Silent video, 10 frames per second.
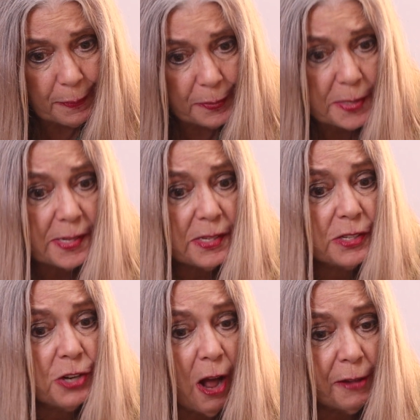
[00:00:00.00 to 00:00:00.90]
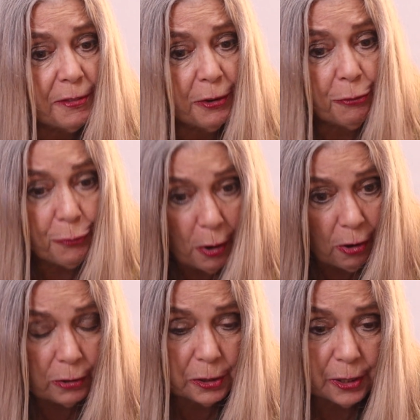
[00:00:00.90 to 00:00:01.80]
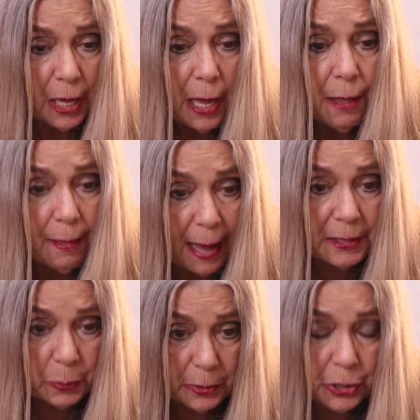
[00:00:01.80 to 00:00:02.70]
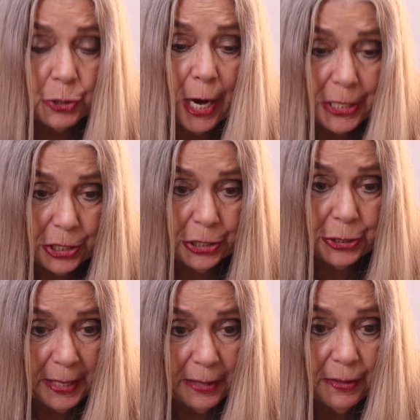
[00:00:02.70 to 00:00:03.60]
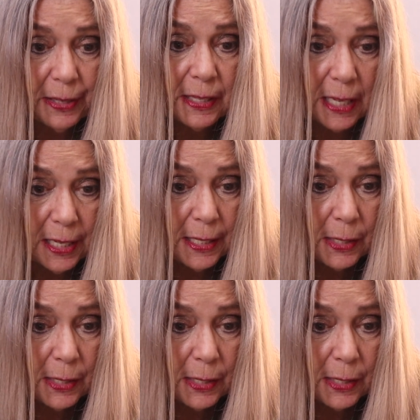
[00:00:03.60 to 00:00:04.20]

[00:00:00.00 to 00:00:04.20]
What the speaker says: This is not their fault. That's what's tragic to me. These kids.